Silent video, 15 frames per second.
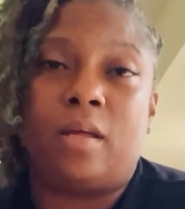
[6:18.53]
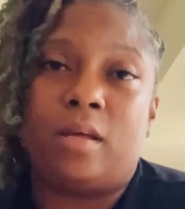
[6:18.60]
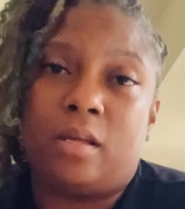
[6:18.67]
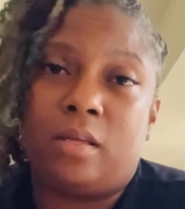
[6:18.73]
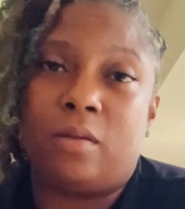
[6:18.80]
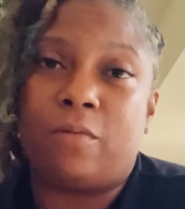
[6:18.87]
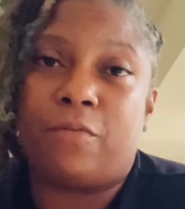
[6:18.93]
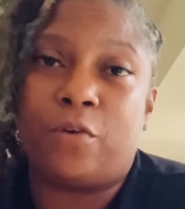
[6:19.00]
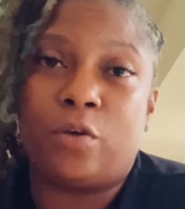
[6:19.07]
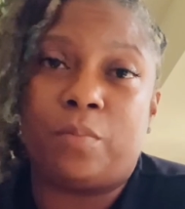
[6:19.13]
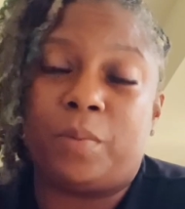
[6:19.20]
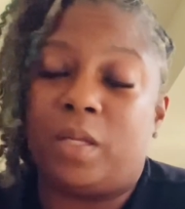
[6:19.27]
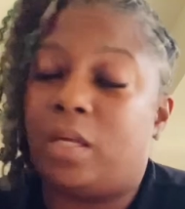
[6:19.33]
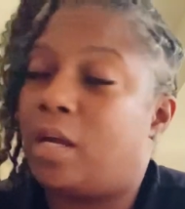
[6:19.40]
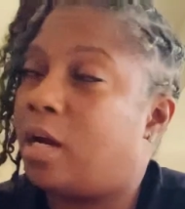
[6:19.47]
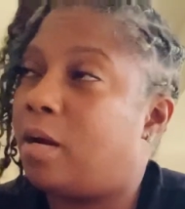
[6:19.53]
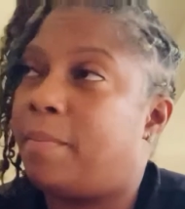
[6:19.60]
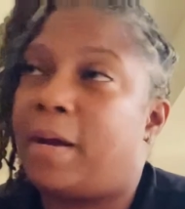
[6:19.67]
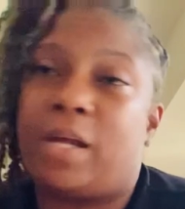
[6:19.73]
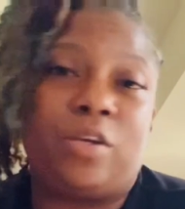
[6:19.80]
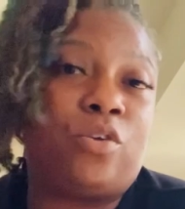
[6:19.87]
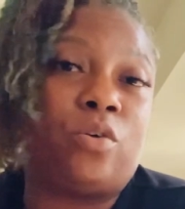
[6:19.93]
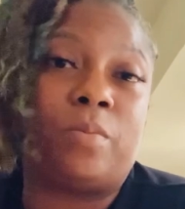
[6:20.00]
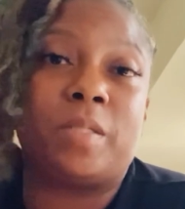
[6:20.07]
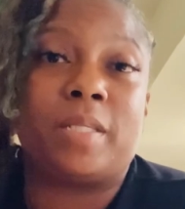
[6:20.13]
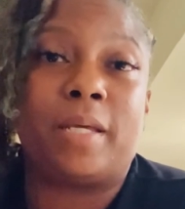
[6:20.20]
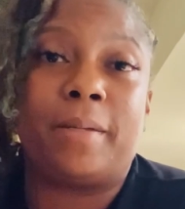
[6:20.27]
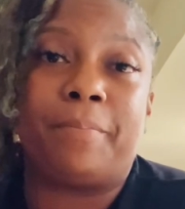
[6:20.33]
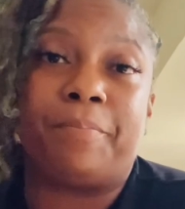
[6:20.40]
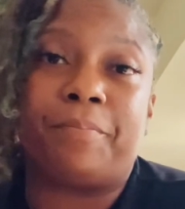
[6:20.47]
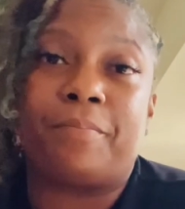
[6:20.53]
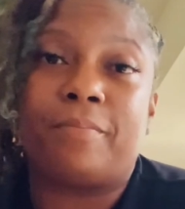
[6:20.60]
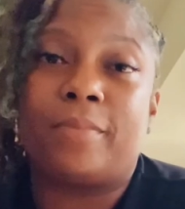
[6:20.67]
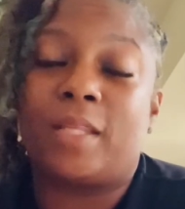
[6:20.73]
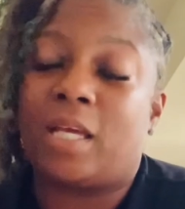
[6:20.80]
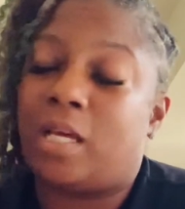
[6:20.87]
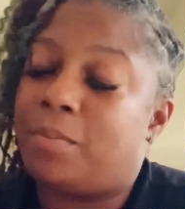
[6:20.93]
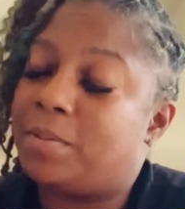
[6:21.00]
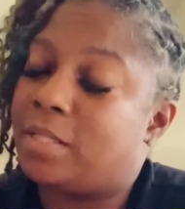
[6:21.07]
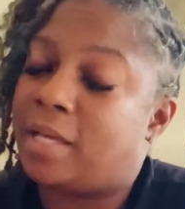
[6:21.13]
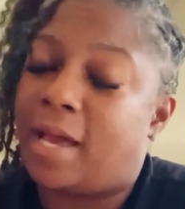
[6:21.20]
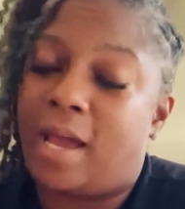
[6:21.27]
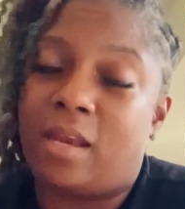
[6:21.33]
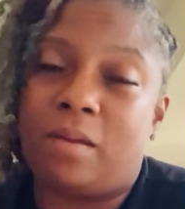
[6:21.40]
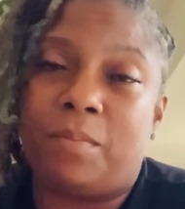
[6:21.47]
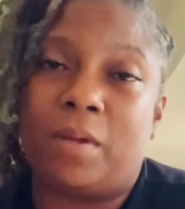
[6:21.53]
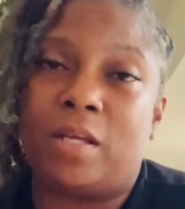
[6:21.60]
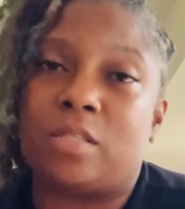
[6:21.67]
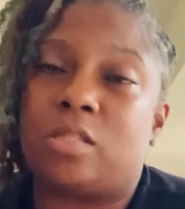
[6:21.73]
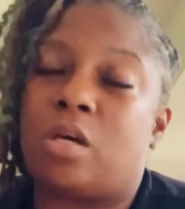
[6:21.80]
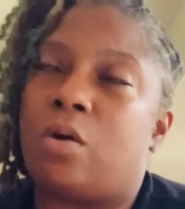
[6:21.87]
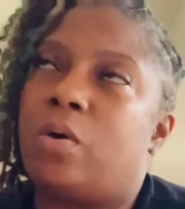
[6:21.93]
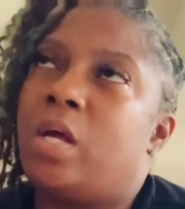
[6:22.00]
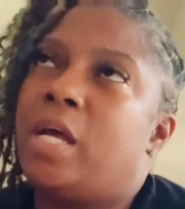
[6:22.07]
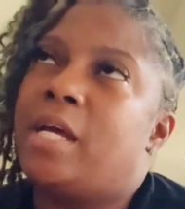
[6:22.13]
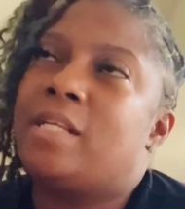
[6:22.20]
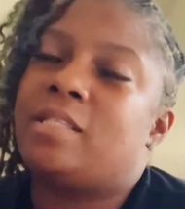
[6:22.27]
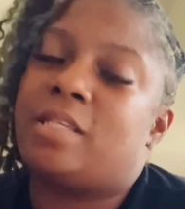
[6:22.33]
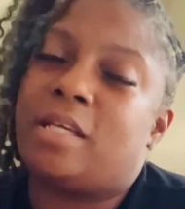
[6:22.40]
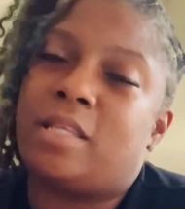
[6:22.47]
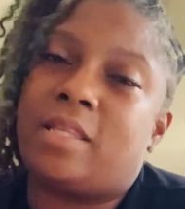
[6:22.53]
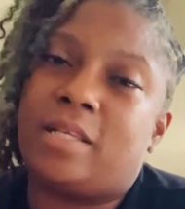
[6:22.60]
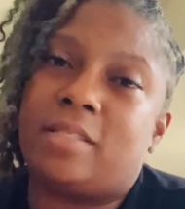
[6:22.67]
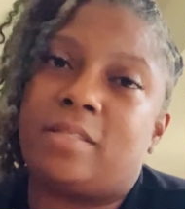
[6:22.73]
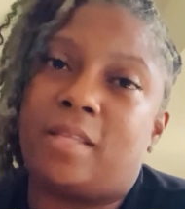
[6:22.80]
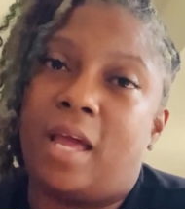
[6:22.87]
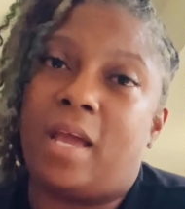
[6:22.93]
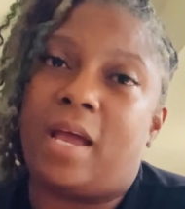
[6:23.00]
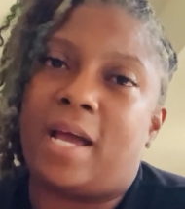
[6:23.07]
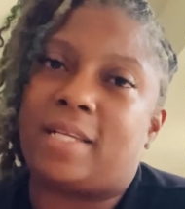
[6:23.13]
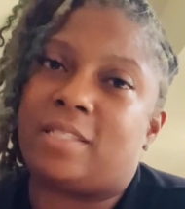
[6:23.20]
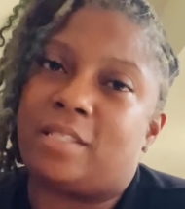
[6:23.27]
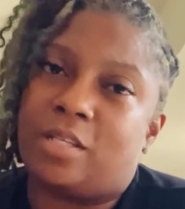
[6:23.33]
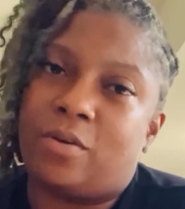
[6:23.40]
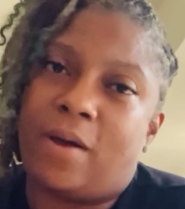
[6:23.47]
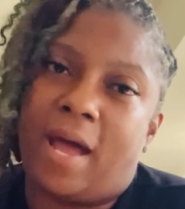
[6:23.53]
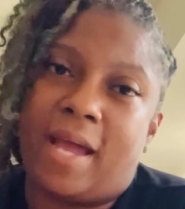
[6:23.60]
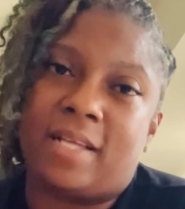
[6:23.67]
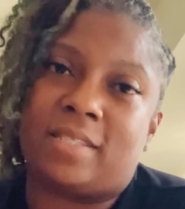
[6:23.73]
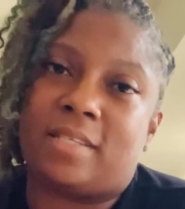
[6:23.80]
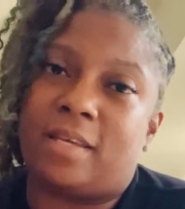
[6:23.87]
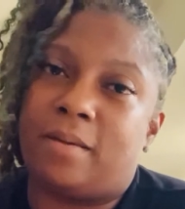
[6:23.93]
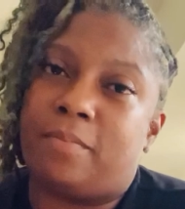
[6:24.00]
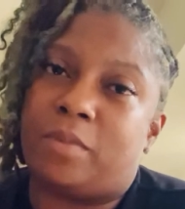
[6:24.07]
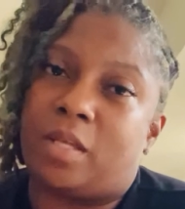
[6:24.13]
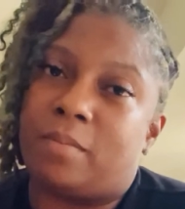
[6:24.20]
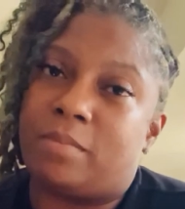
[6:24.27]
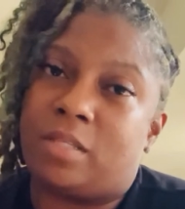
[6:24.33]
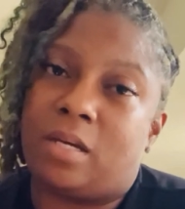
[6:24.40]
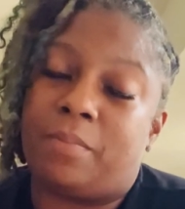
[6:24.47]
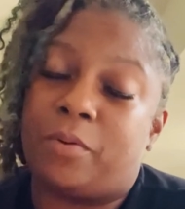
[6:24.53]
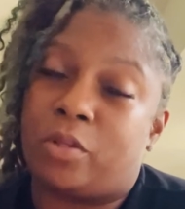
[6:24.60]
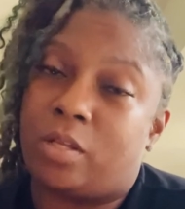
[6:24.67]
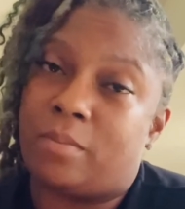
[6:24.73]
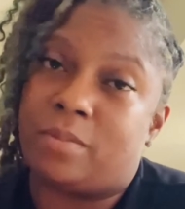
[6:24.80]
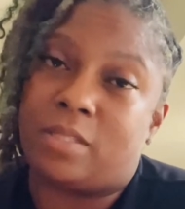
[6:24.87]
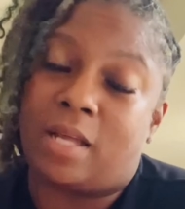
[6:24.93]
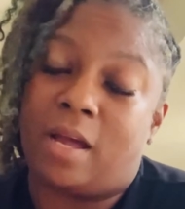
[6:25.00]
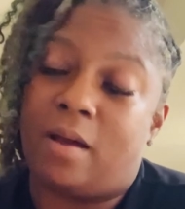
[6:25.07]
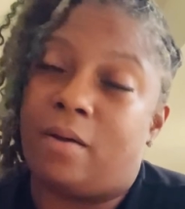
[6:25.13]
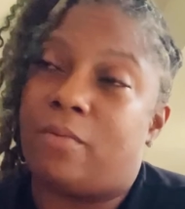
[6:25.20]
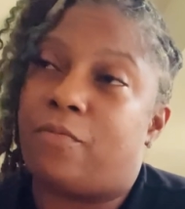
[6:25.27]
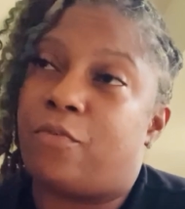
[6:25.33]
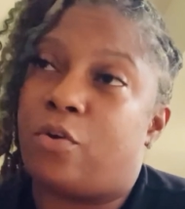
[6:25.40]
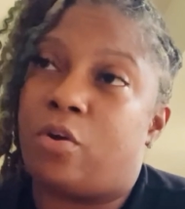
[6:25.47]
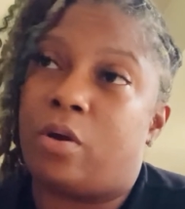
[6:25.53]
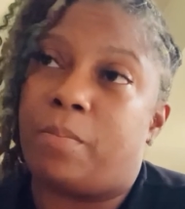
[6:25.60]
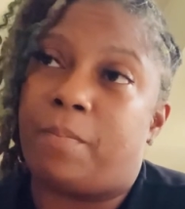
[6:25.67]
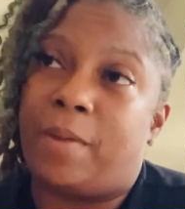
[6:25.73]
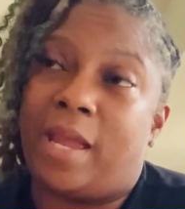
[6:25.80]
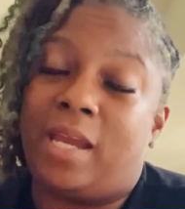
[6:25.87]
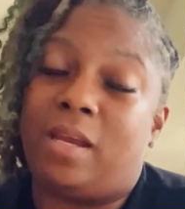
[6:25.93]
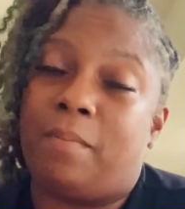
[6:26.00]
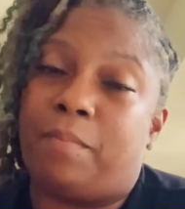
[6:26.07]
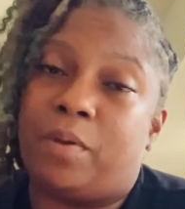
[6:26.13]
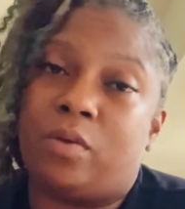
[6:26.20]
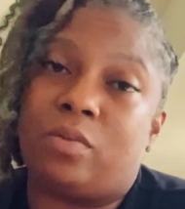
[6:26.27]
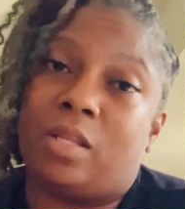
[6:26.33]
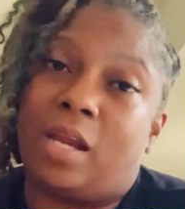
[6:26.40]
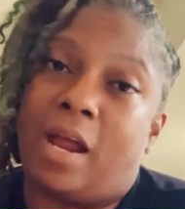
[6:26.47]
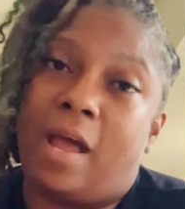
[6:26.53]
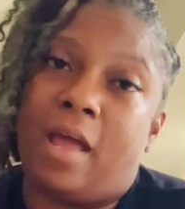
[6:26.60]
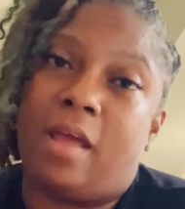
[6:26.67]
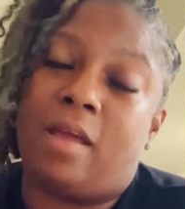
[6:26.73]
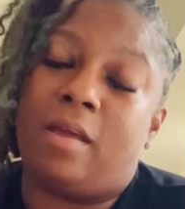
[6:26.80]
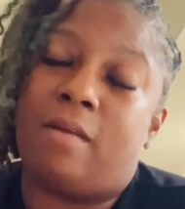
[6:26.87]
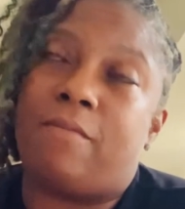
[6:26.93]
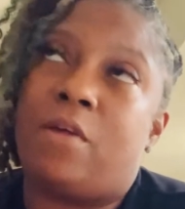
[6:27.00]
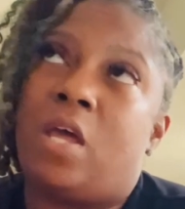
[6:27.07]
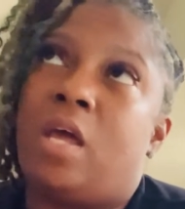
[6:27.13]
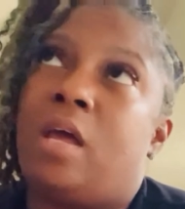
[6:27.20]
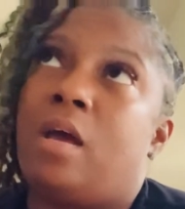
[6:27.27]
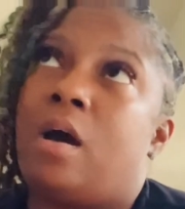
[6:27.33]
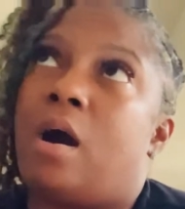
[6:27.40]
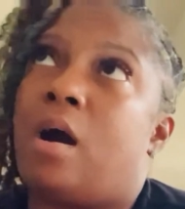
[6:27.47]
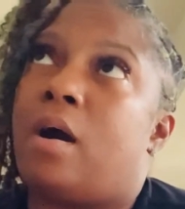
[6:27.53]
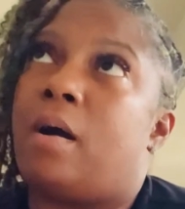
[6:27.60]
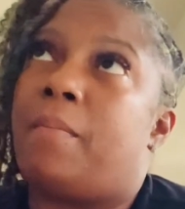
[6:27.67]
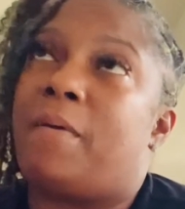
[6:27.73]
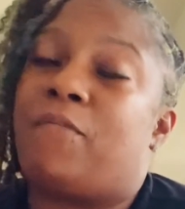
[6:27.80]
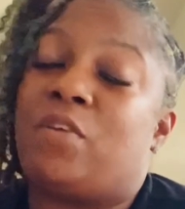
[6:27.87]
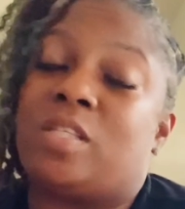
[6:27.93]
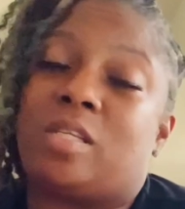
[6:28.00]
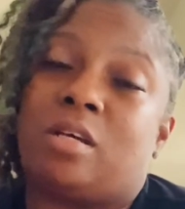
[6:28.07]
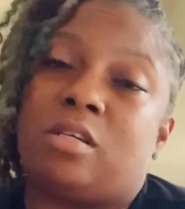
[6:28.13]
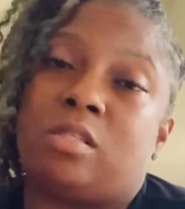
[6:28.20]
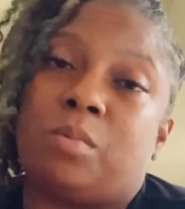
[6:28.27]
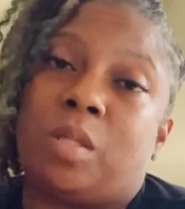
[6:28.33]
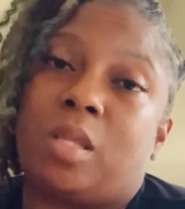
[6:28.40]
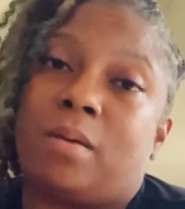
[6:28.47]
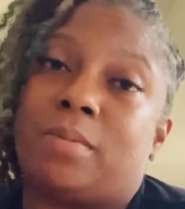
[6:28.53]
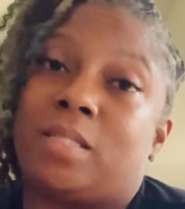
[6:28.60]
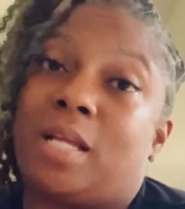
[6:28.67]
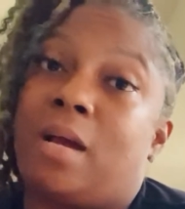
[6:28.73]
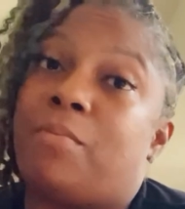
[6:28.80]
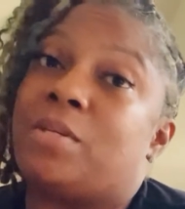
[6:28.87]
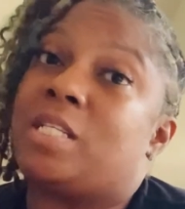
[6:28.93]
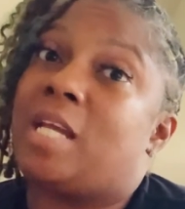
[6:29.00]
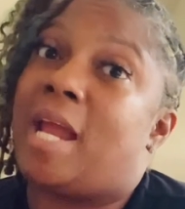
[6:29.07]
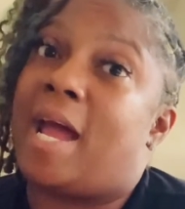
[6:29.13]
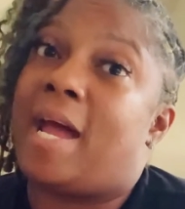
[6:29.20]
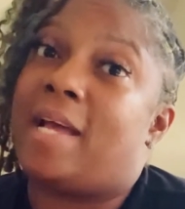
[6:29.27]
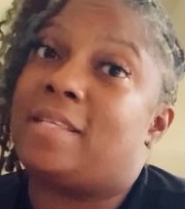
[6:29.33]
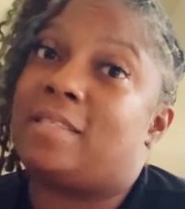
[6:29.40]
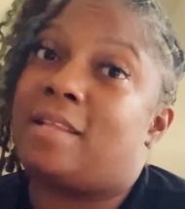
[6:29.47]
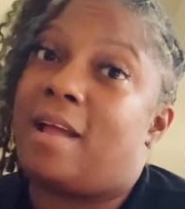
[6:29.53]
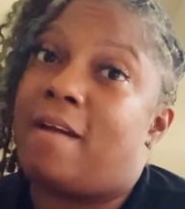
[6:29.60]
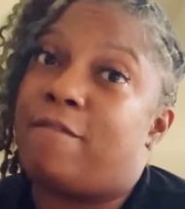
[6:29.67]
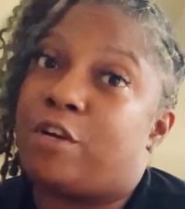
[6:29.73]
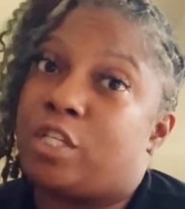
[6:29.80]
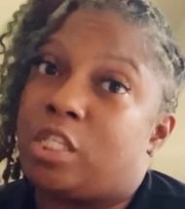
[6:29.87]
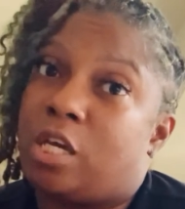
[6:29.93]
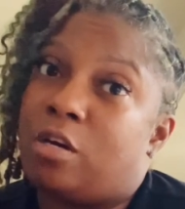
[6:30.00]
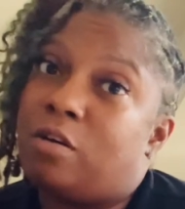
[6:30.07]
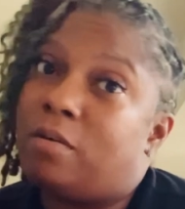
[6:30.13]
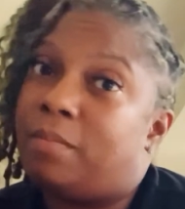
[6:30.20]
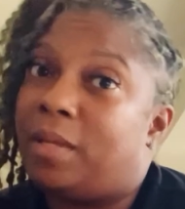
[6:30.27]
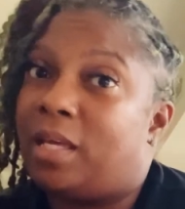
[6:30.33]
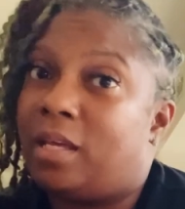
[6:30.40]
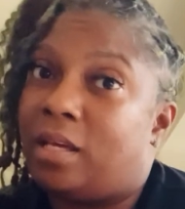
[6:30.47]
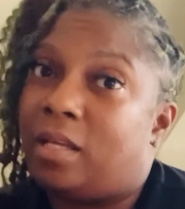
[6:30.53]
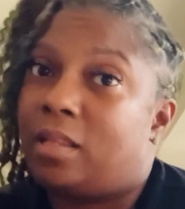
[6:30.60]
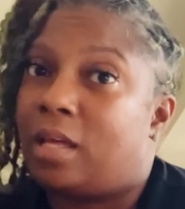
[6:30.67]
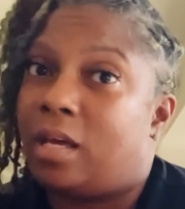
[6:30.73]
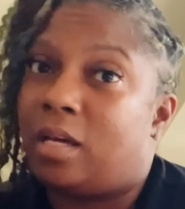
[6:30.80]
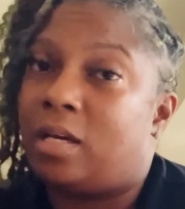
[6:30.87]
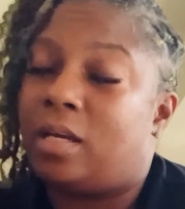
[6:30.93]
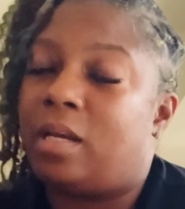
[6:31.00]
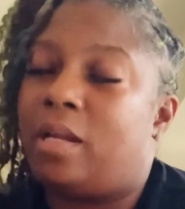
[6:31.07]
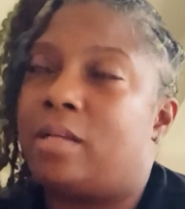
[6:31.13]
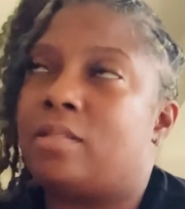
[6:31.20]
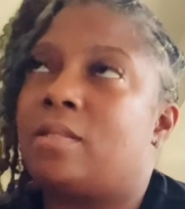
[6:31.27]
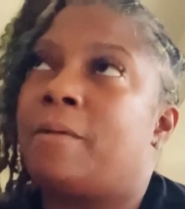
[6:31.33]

You feel me? Everybody knew it was him. He was a caddy man. So to this day, I still ask him thumbs up or thumbs down for any build that I have. If he tells me thumbs down, which he has never told me, thank goodness,